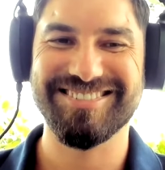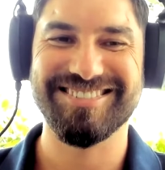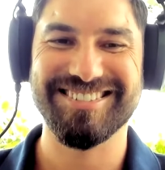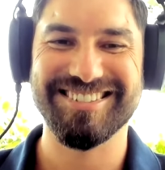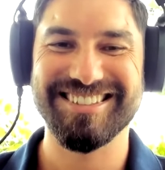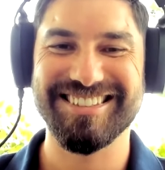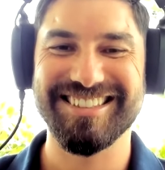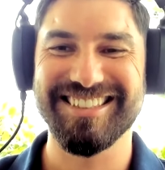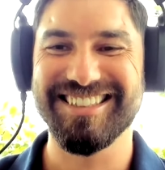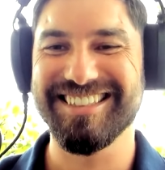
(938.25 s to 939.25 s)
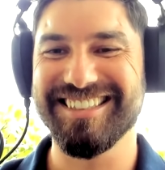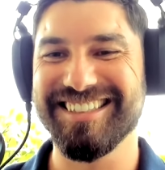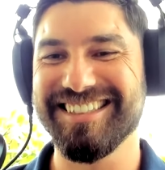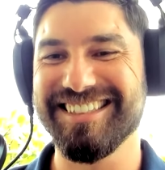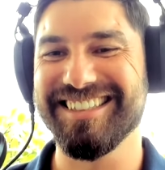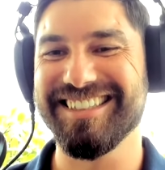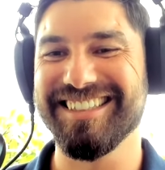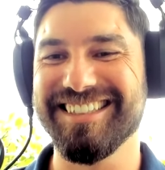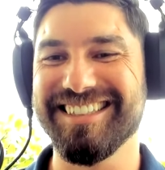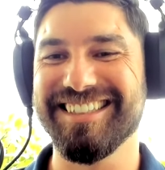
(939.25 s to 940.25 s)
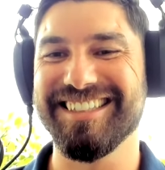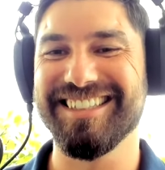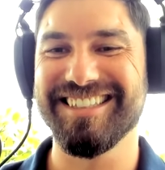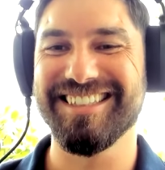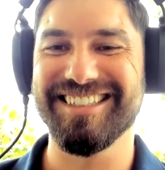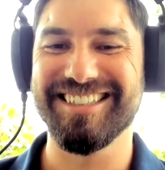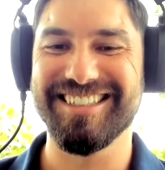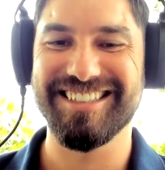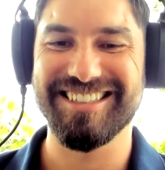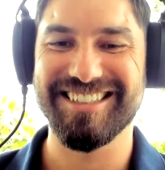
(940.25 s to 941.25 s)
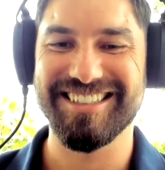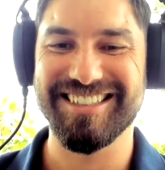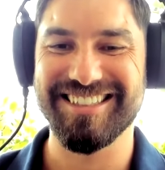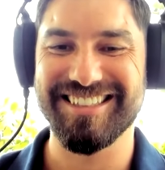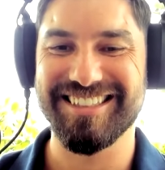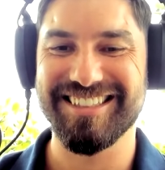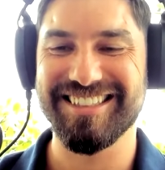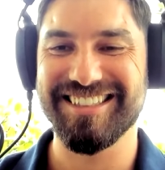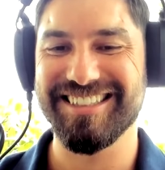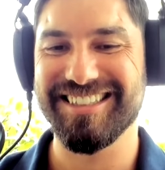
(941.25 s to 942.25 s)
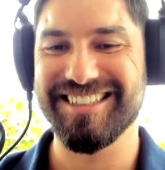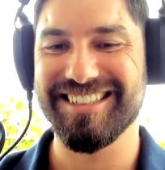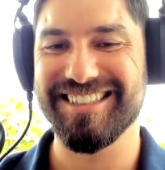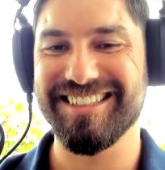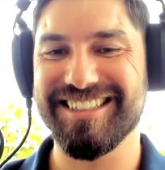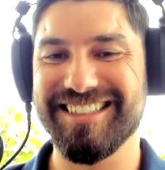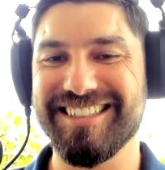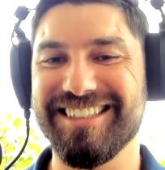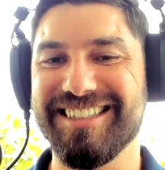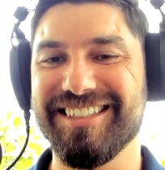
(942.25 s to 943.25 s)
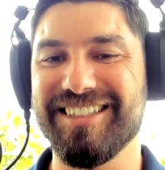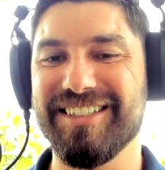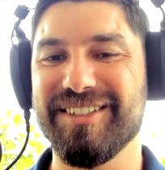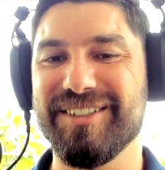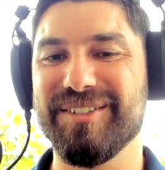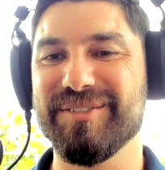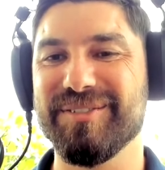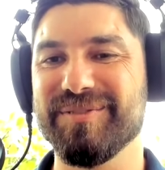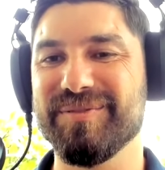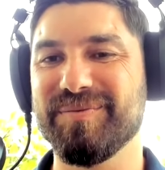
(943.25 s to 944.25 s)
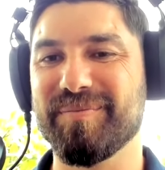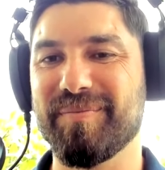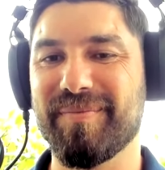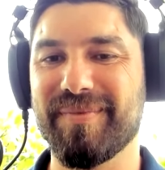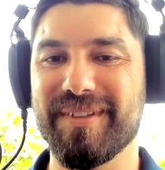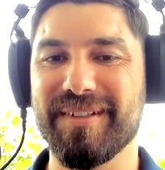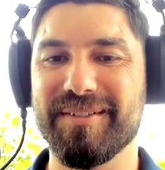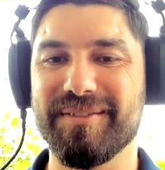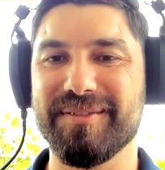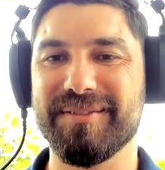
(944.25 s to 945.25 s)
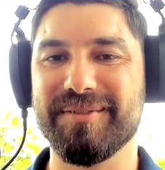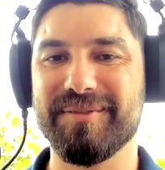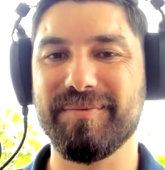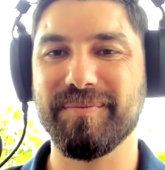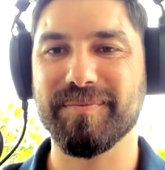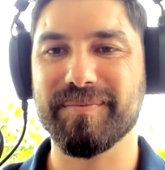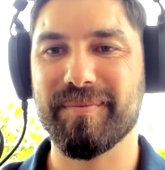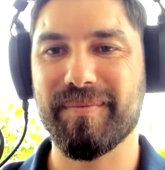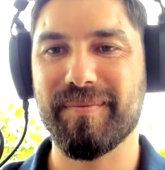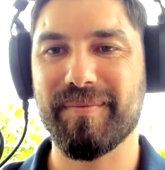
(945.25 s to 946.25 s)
This person isn't speaking.